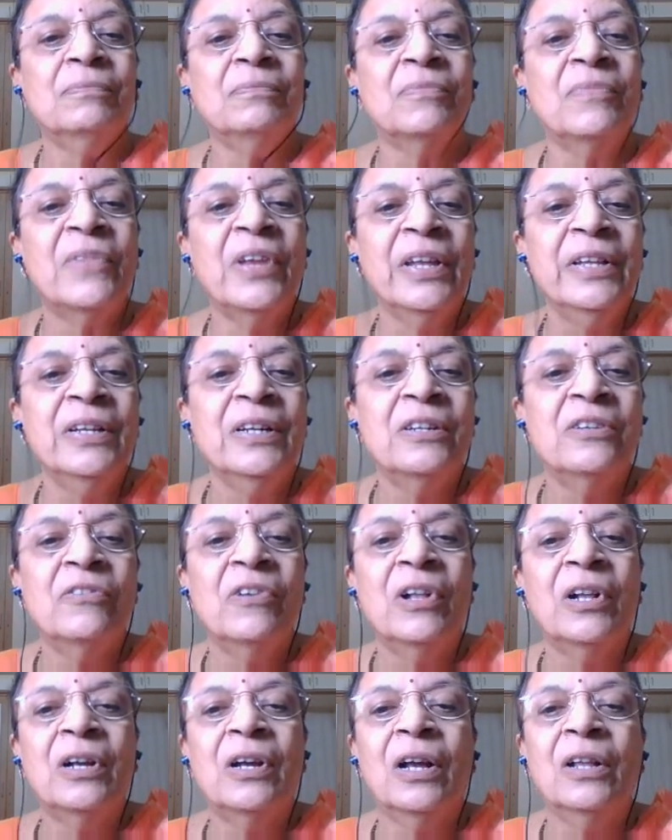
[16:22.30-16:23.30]
Then it
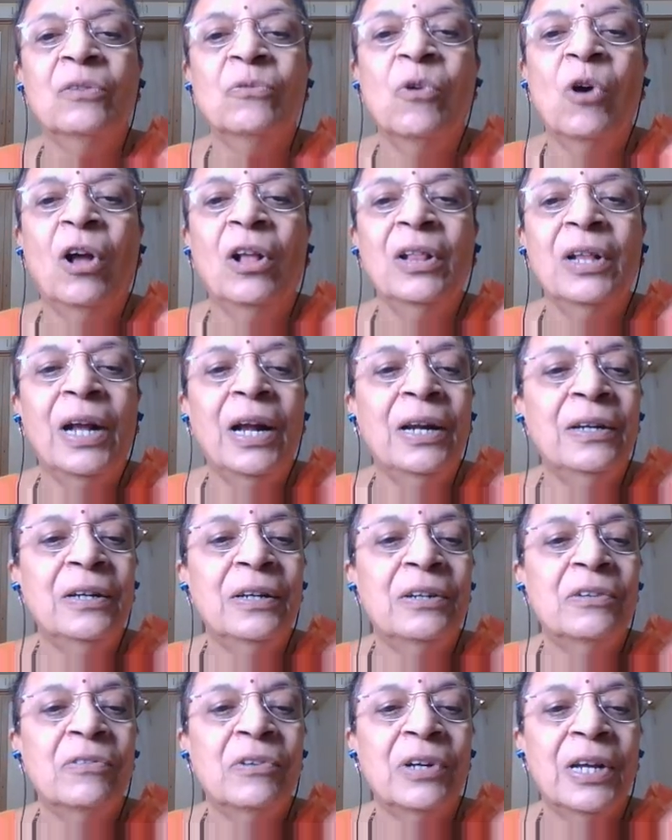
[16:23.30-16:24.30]
will convolve and
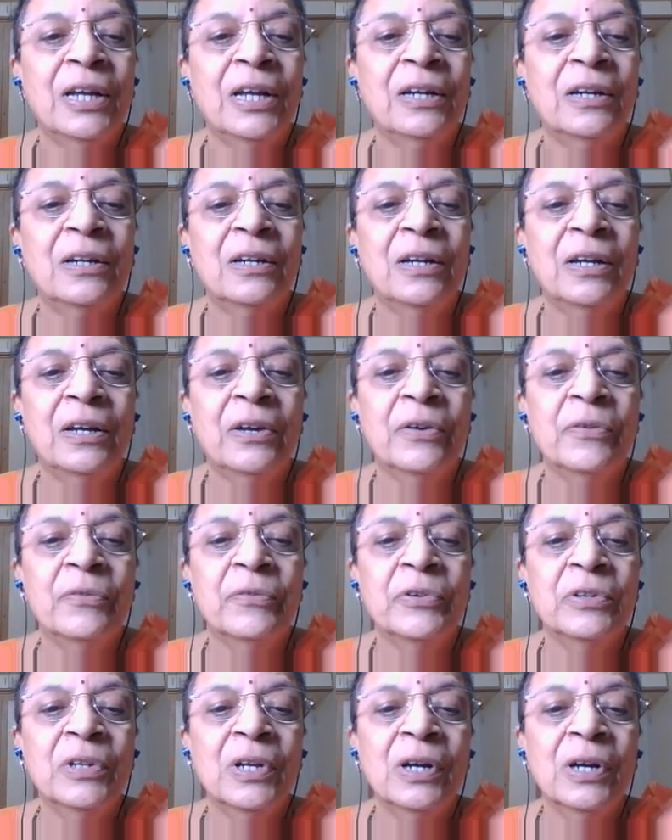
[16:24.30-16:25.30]
it will directly give
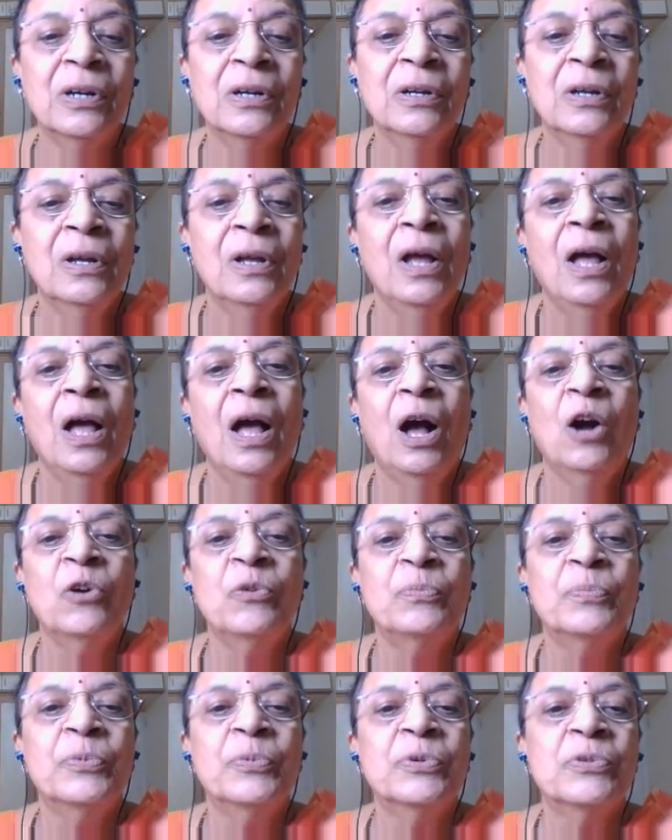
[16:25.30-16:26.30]
you the
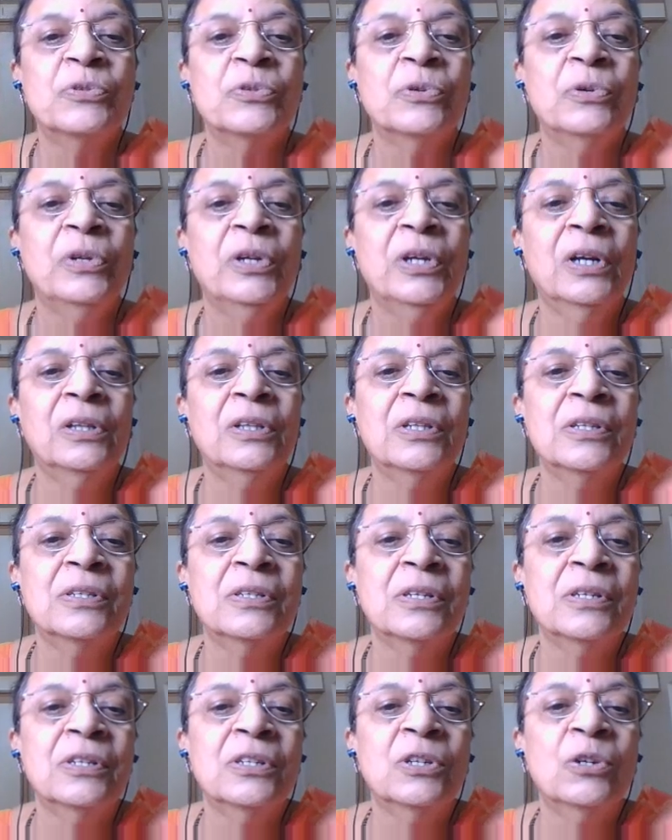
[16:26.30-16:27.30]
output. So here
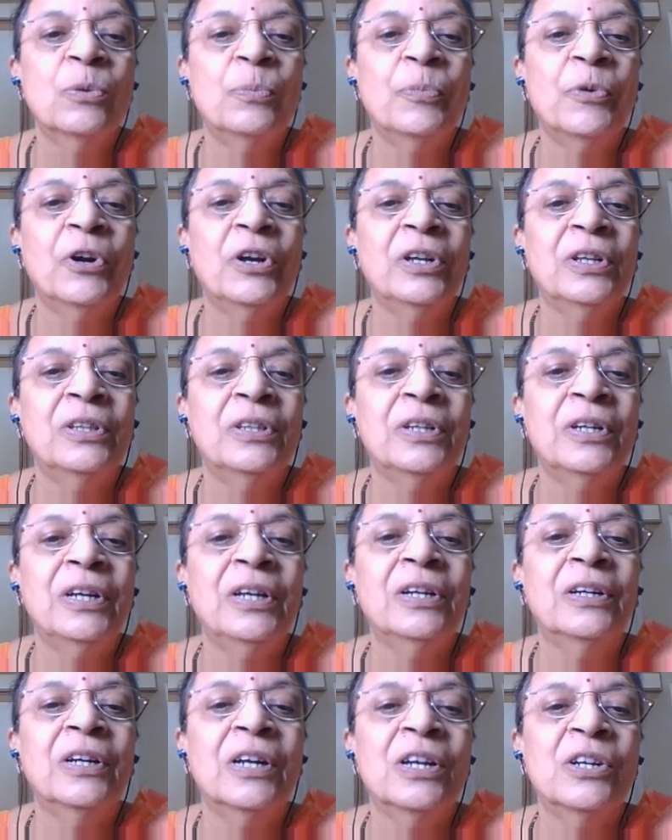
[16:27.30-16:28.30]
this is 0.3
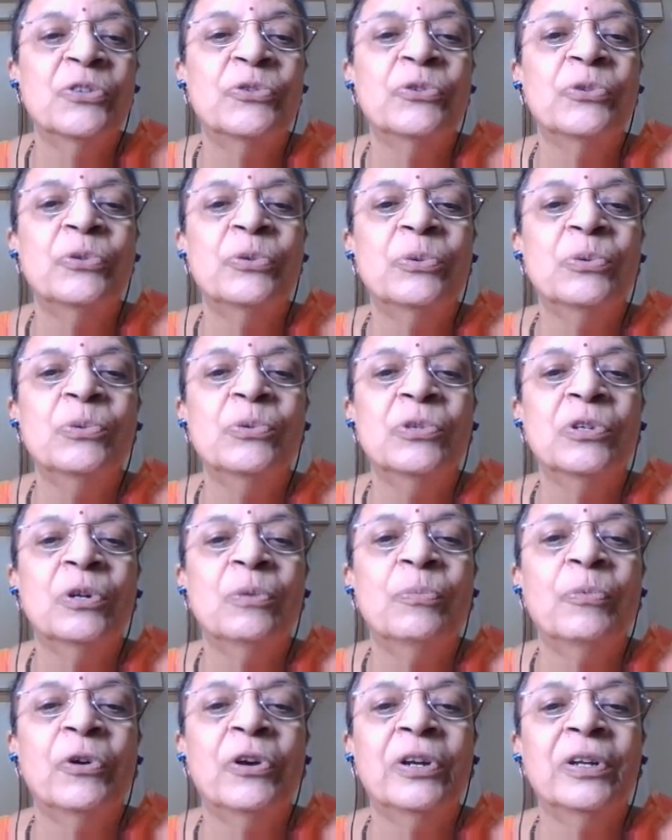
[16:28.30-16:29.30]
raised to
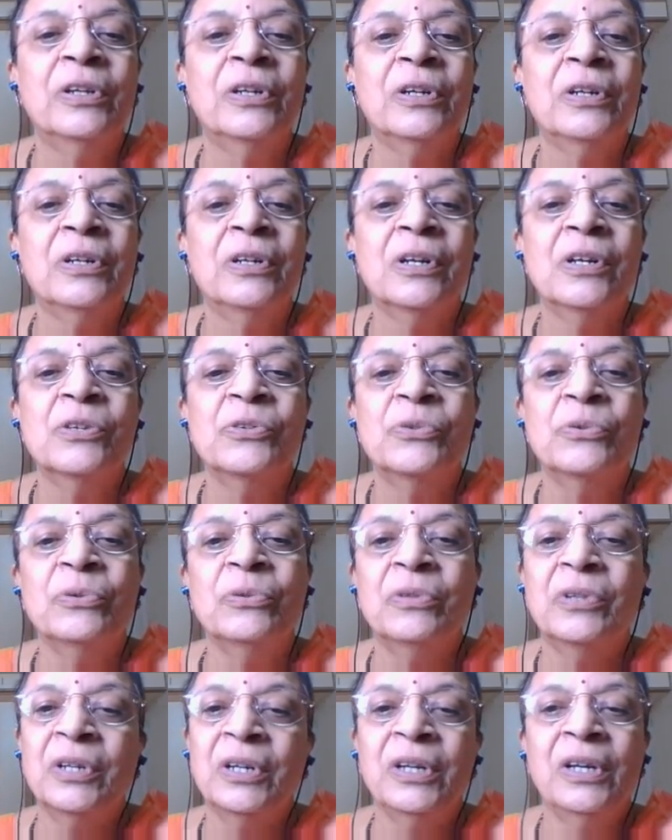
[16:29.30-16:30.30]
2, 0.3 raised to
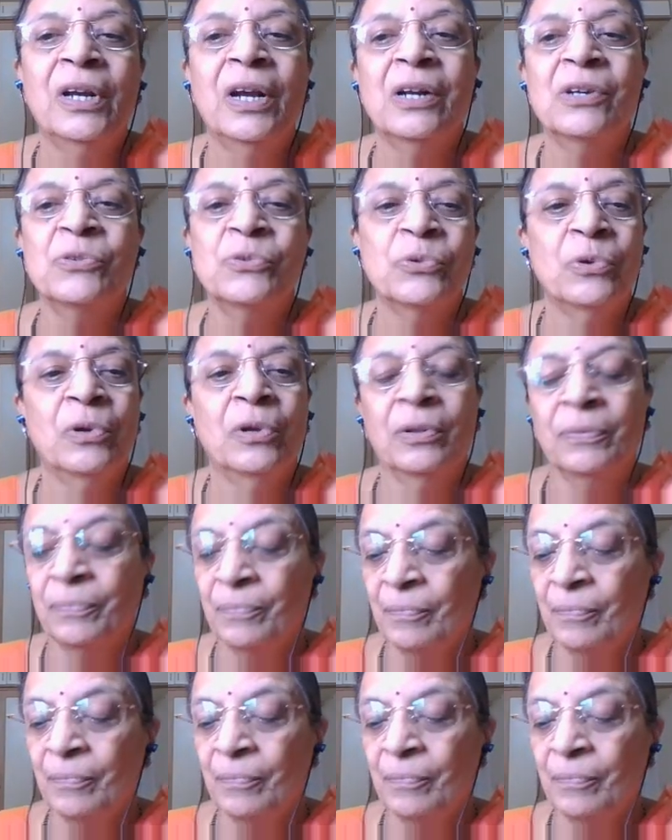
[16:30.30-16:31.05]
3 and so on.